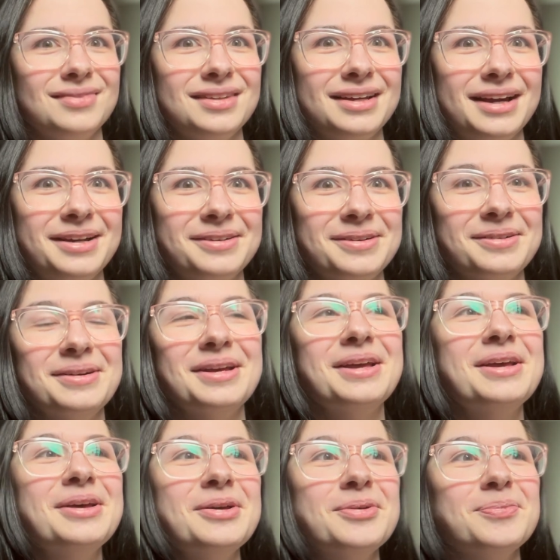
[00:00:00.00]
I don't know.
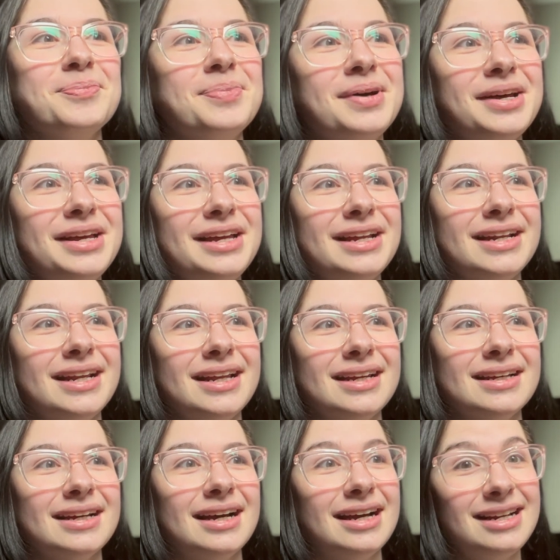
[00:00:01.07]
But
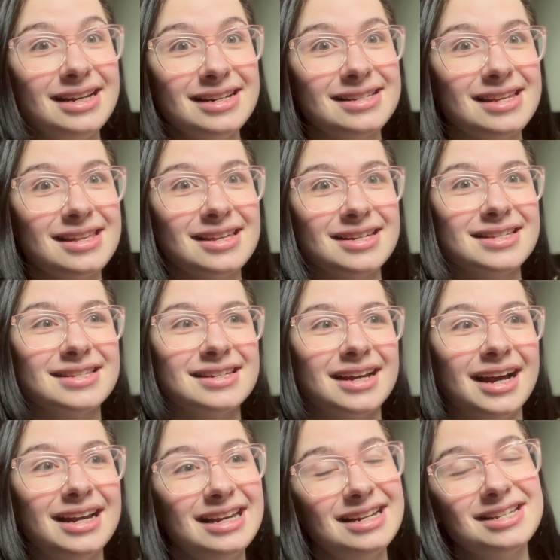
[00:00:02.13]
I need to see this. I
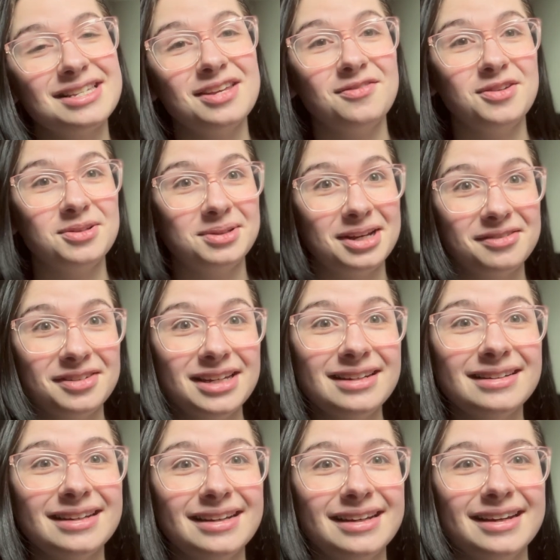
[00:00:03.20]
need to see if you love it,
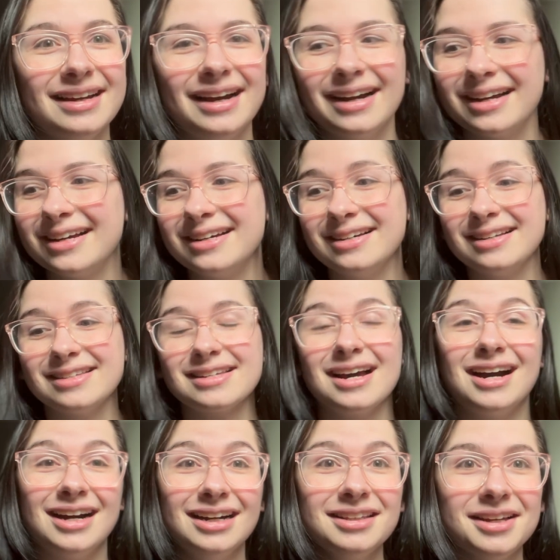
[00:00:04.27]
because
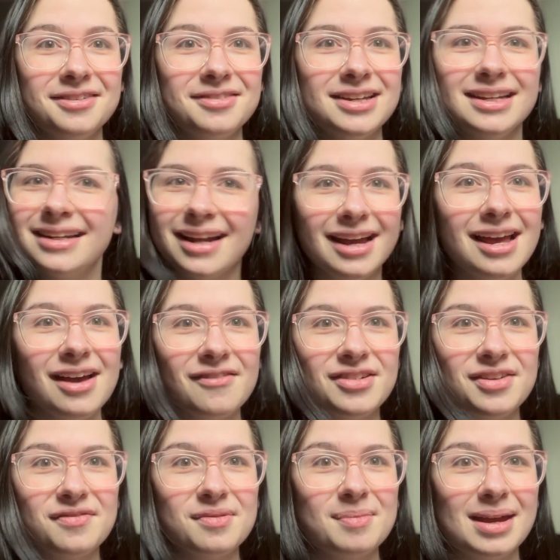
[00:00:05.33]
I love it and I haven't
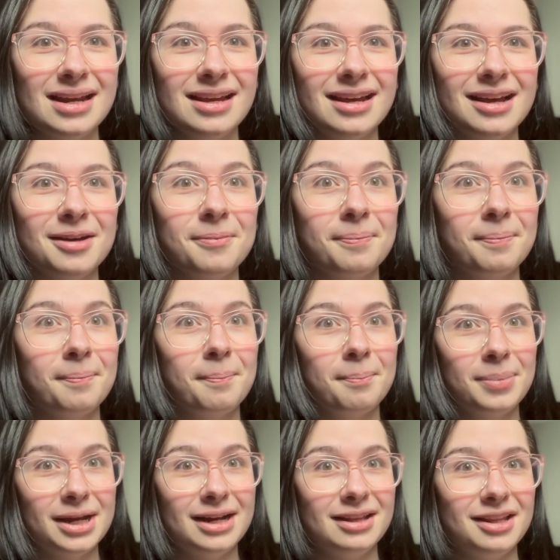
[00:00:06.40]
even made it yet,
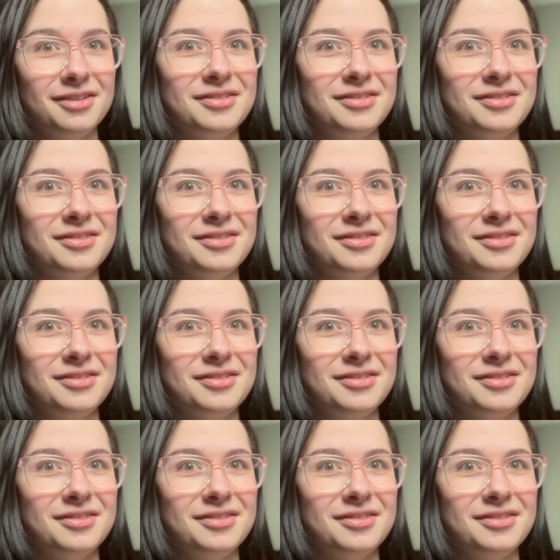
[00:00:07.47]
but I love